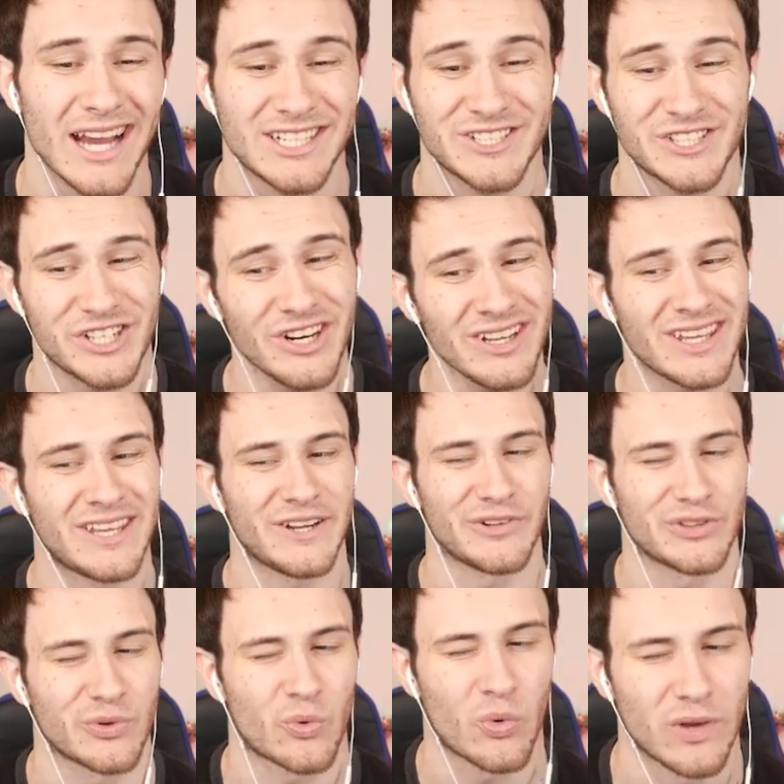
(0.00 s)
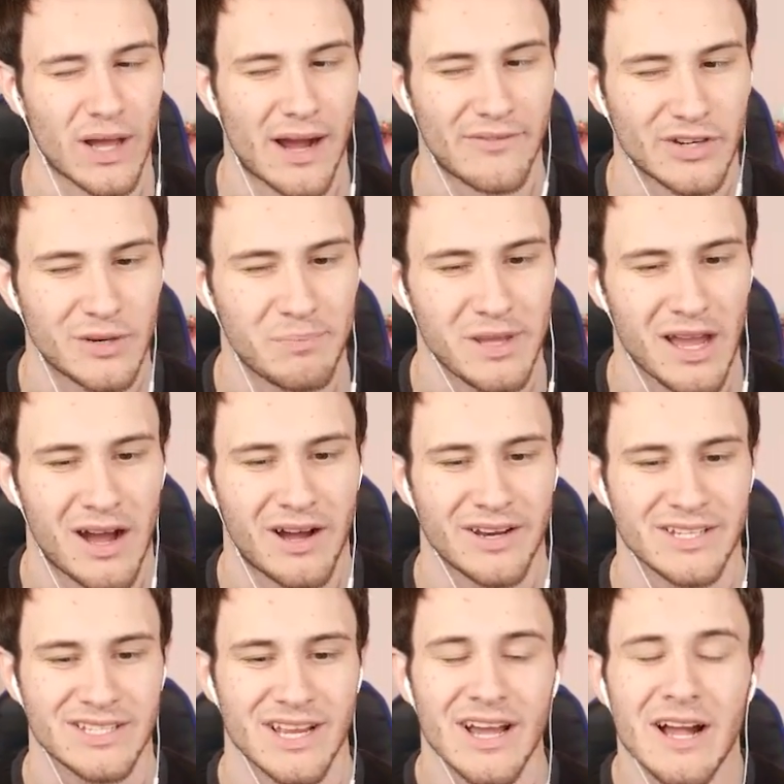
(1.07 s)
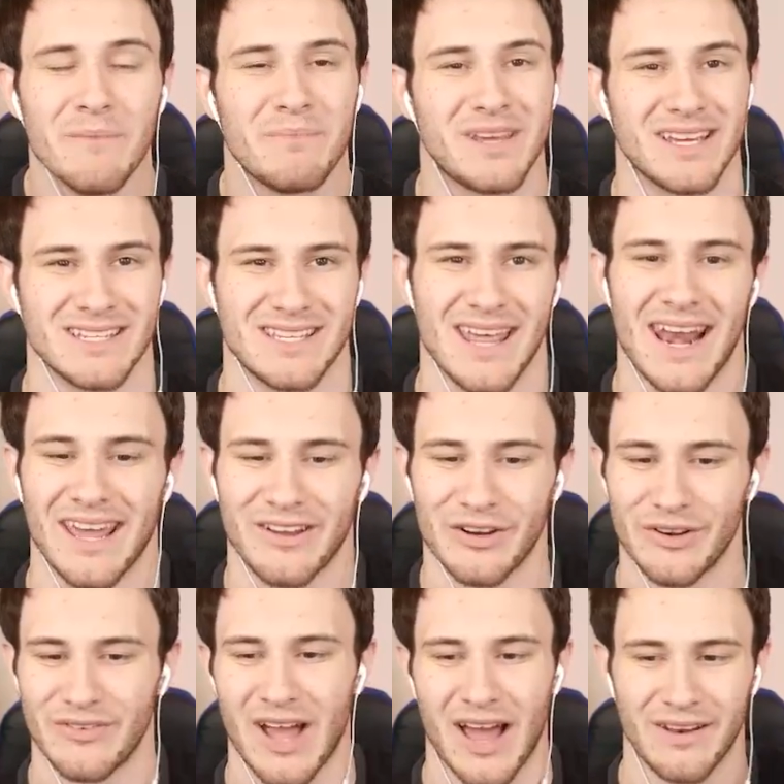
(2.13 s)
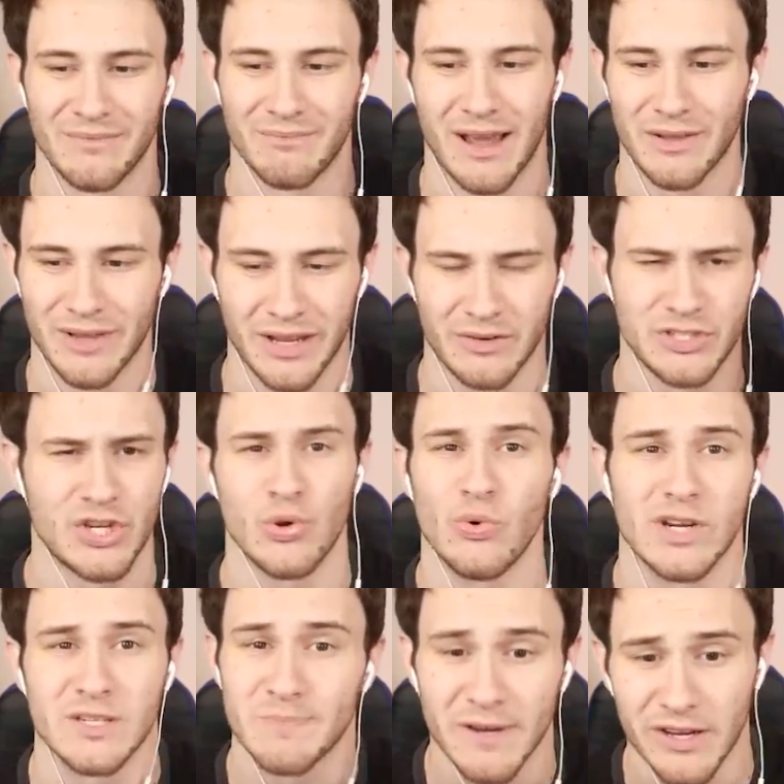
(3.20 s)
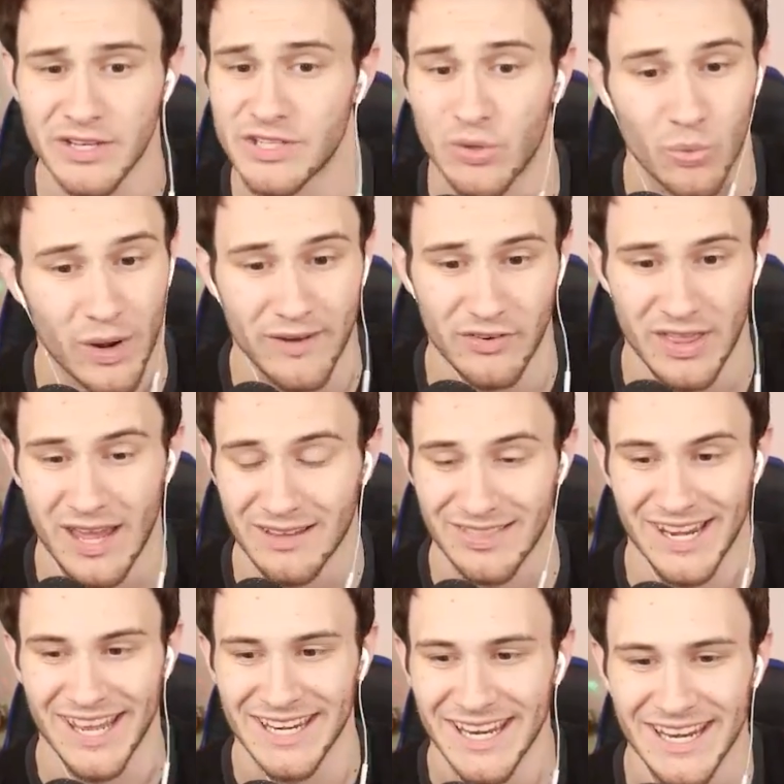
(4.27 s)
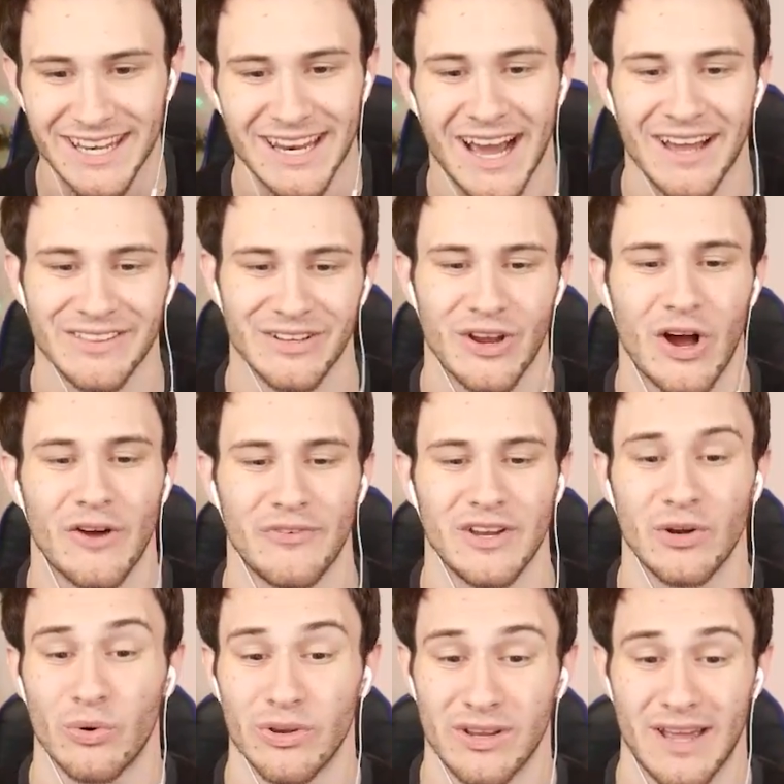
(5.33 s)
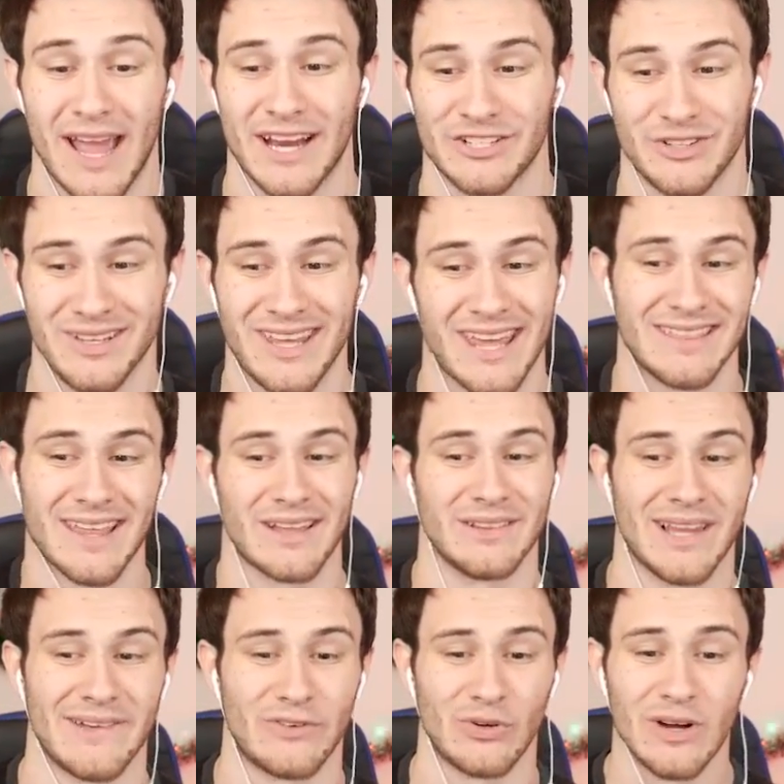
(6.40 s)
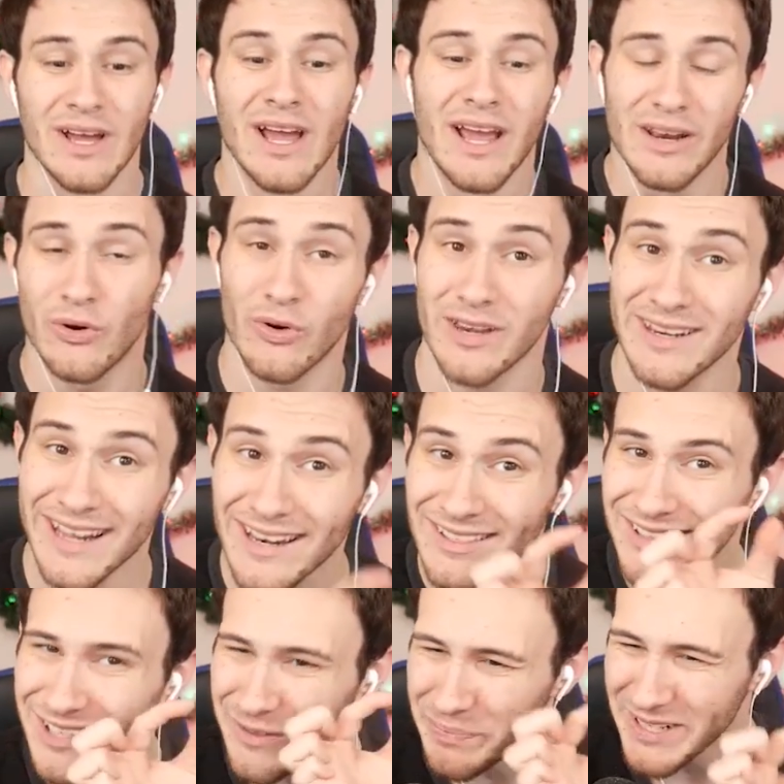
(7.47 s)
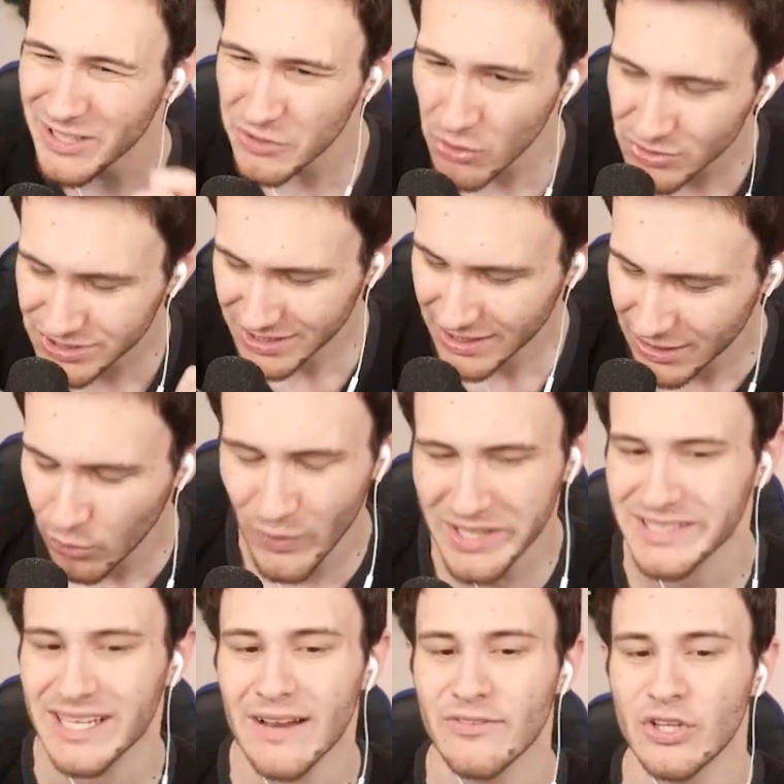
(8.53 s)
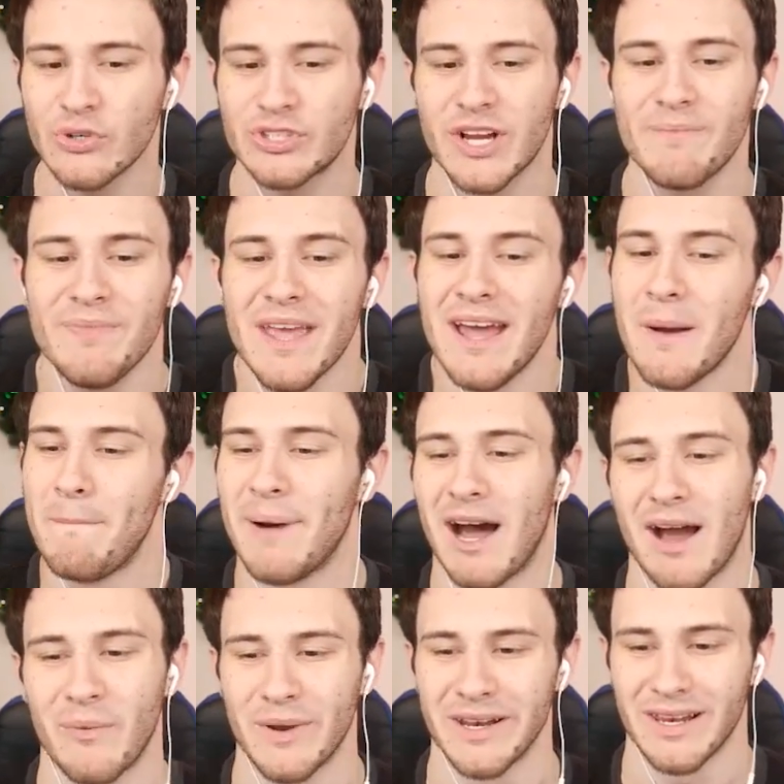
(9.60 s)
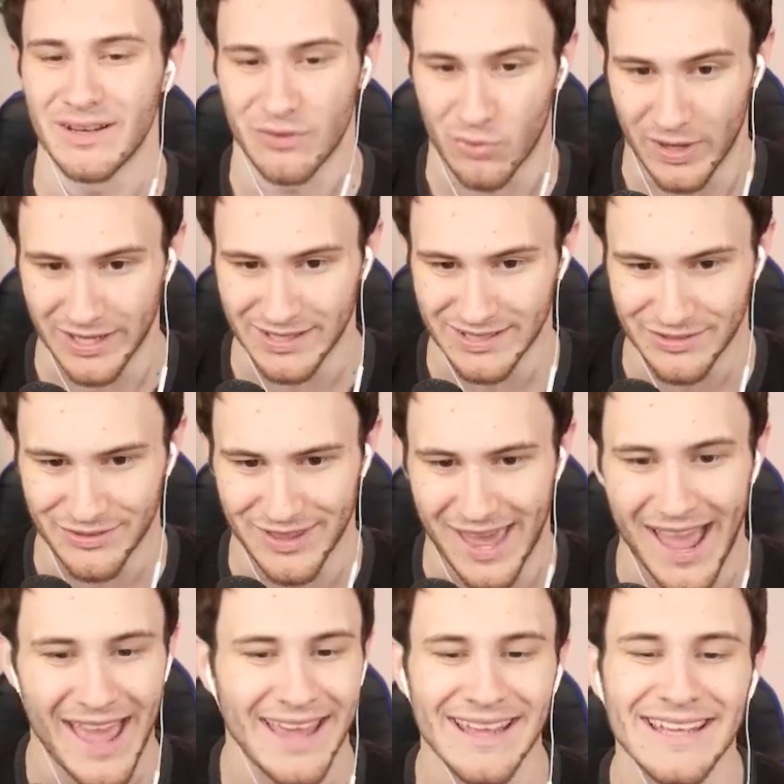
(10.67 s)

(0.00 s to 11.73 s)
I should have killed the Quilava, to be honest, because then I could have gotten my, like, 2 experience or whatever the heck that I needed on the Koffing in order to actually gain that level, in order to get a little bit closer to the Weezing evolution, but we didn't quite do that.